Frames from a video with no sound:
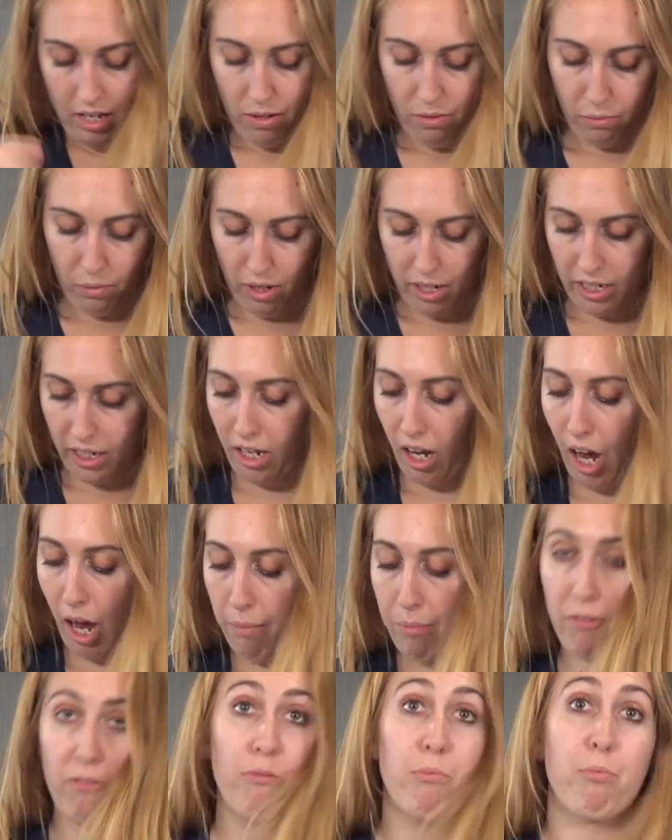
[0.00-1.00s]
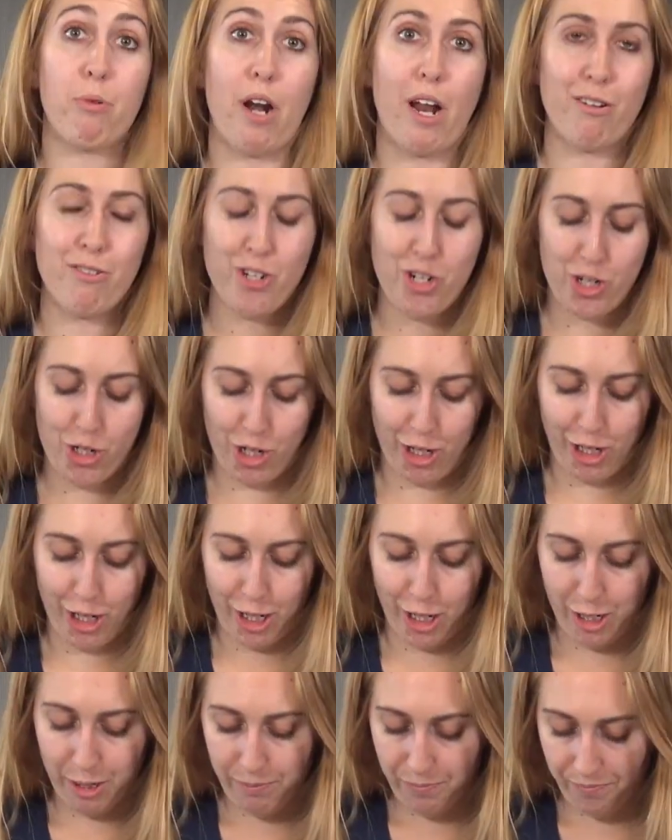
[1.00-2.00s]
1 cup of brown
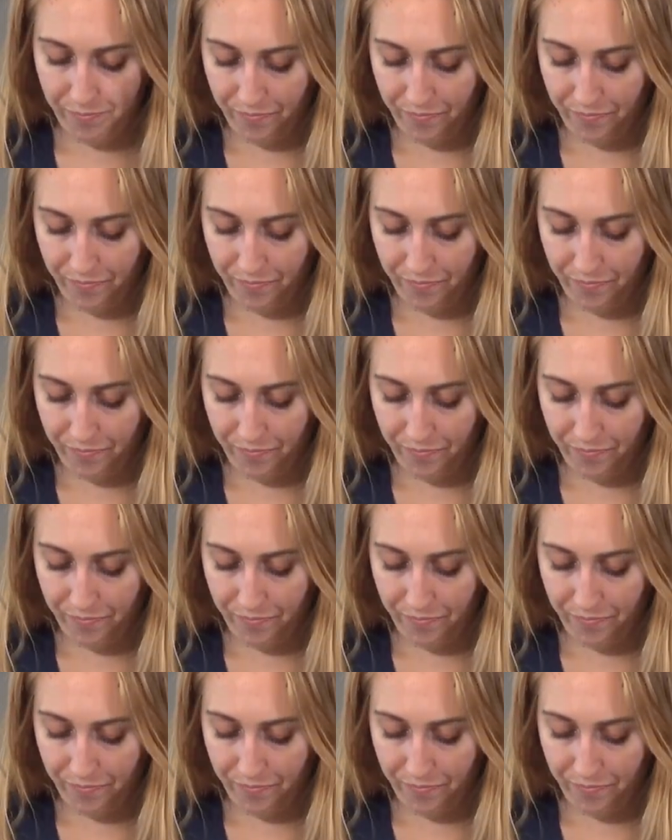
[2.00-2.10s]
sugar.